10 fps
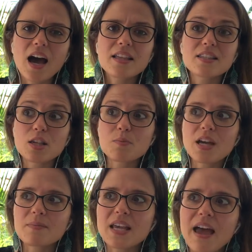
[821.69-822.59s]

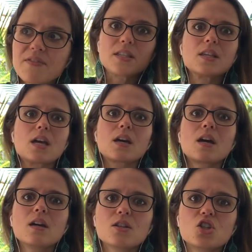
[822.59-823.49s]
Sometimes I have this like
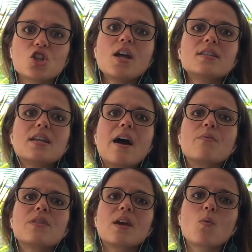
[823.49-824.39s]

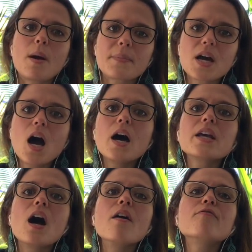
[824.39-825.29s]
shutdown thing where I'm
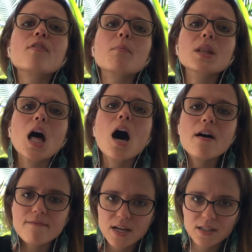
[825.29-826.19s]
cutting off from
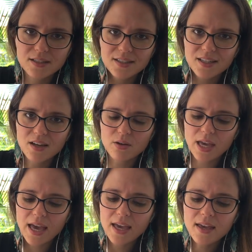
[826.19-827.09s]
love.
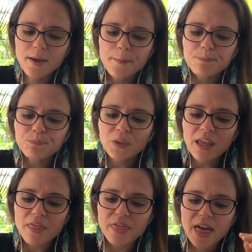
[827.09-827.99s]
Okay,
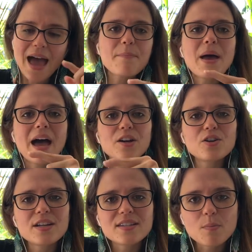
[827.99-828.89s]
that
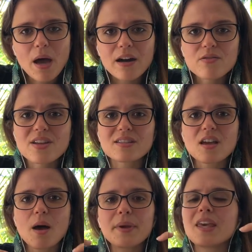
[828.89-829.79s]
pattern is the pattern that's
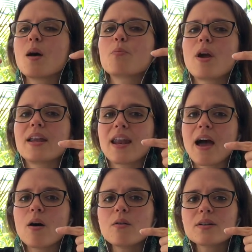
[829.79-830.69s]
coming up right
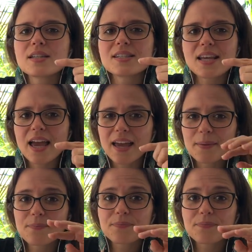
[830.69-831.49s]
now to say,